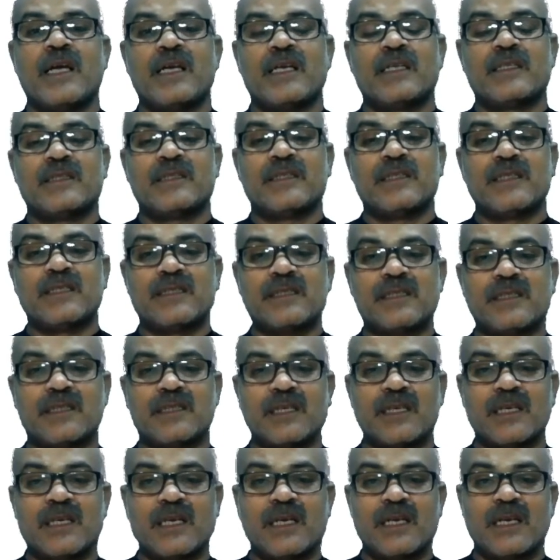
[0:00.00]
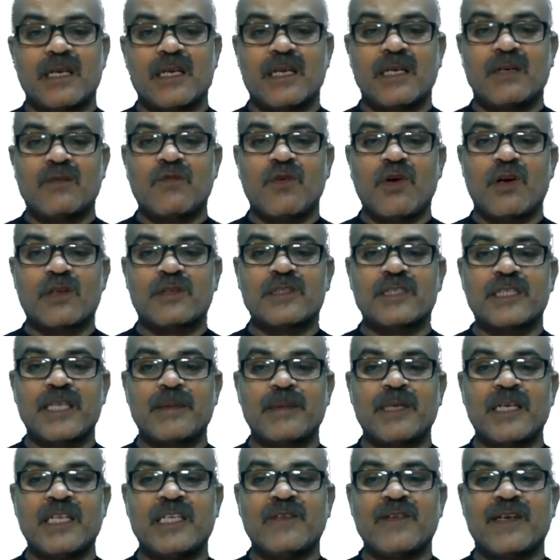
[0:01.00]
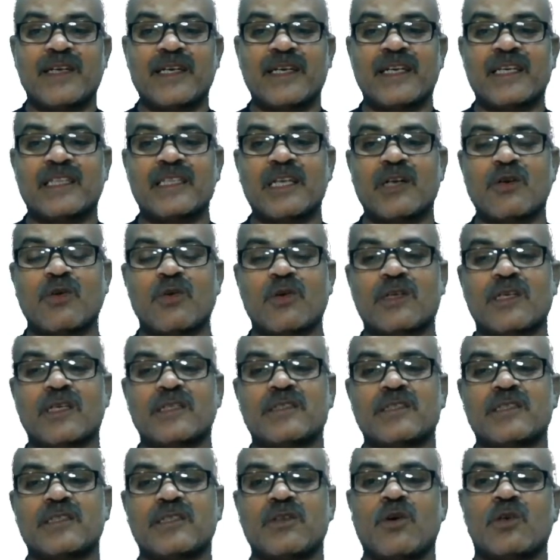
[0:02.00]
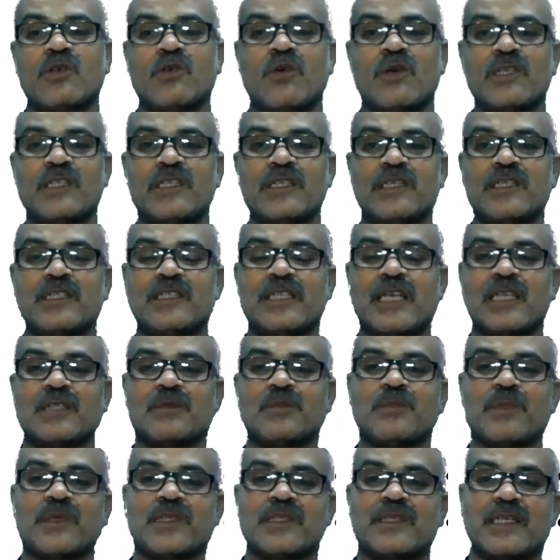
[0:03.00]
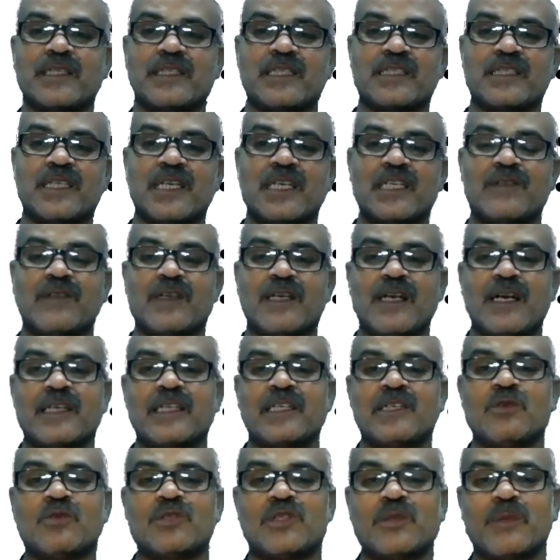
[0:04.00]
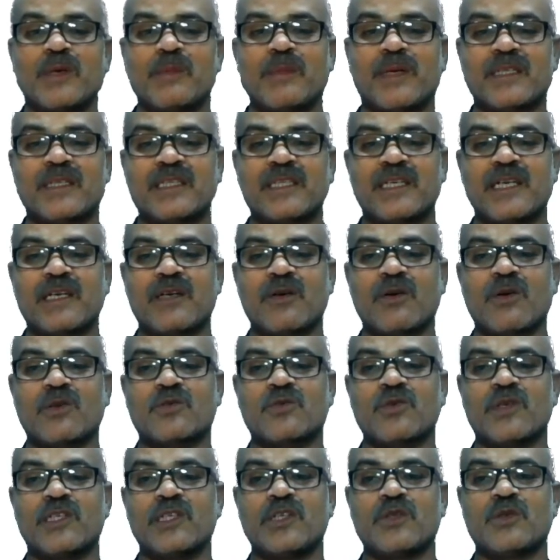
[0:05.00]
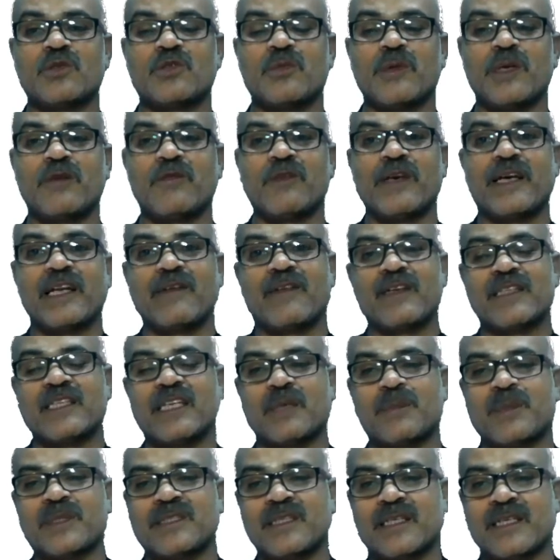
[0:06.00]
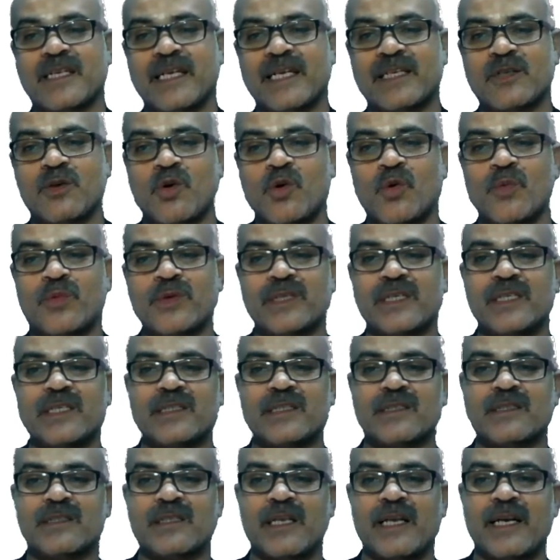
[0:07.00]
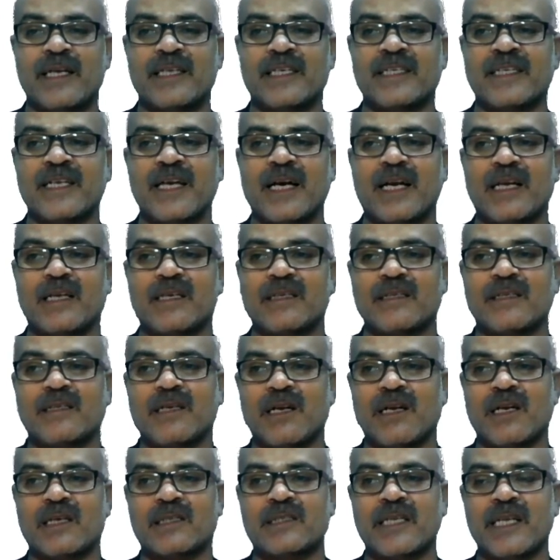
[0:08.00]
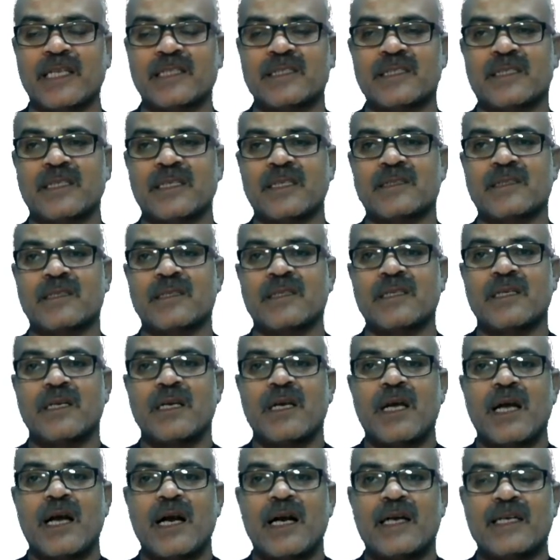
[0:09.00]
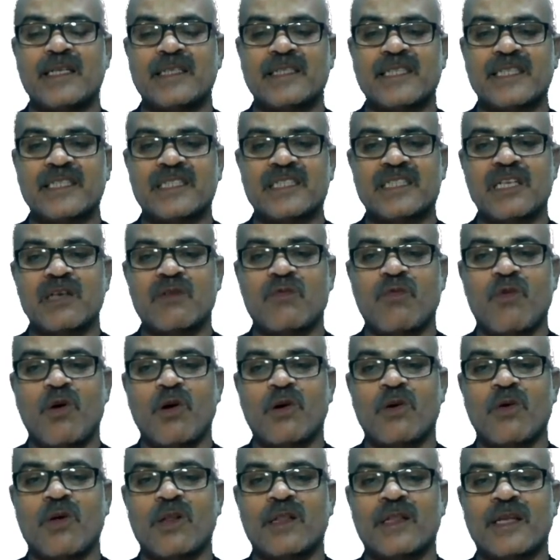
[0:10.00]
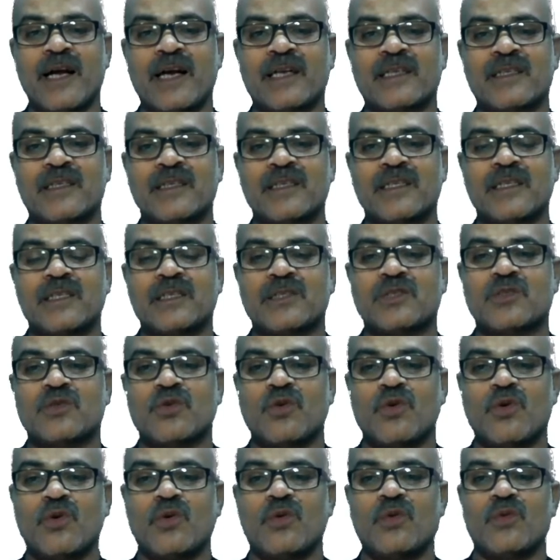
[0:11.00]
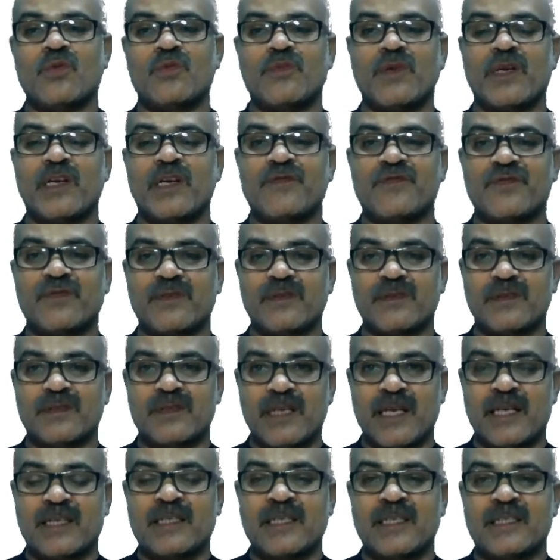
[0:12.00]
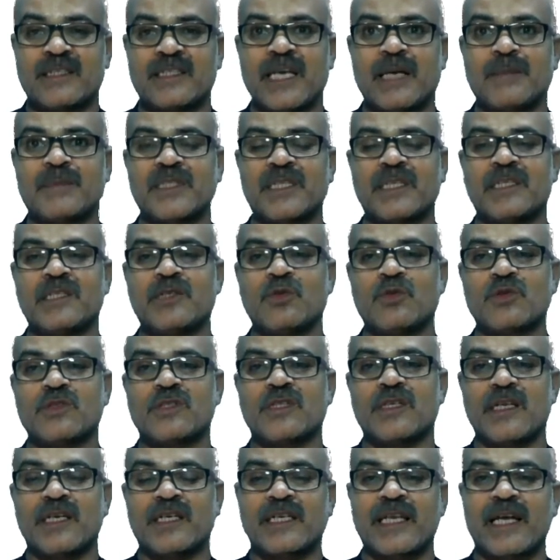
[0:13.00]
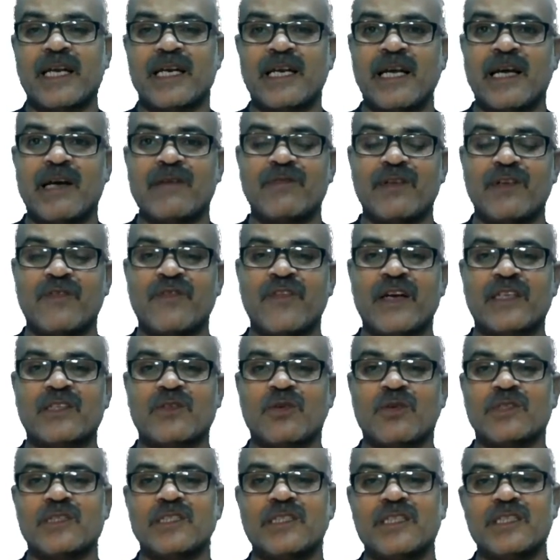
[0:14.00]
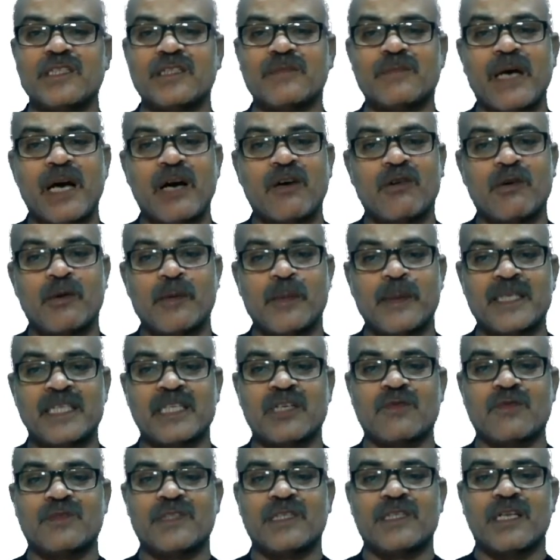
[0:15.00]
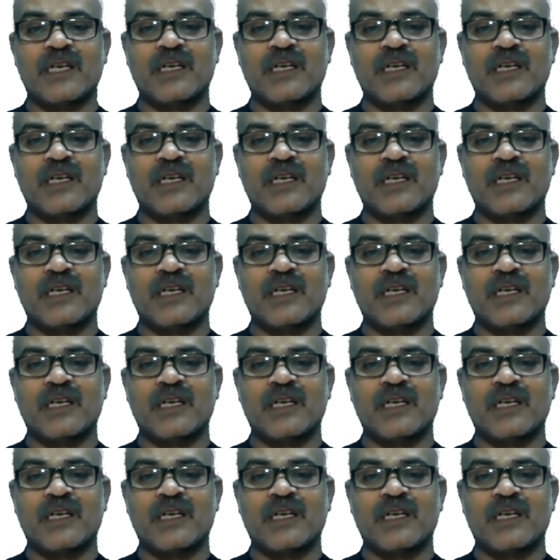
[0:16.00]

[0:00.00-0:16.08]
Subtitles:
This involves enzyme in liver and other organs. Not only enzymes present in the liver are inducible, but they are also inducible wherever they are present, like ovaries, adrenal, testis, and intestinal wall, all that. So if any enzyme is induced, it can have effect on the bioavailability of the drug